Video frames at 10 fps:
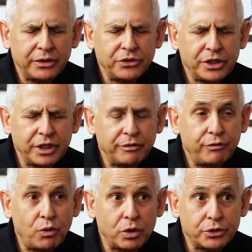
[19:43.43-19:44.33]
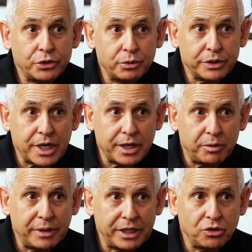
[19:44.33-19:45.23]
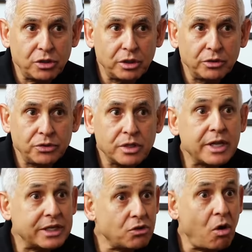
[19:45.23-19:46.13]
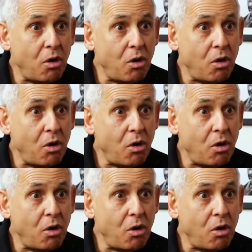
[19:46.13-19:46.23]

had seen four suicidal patients, and that's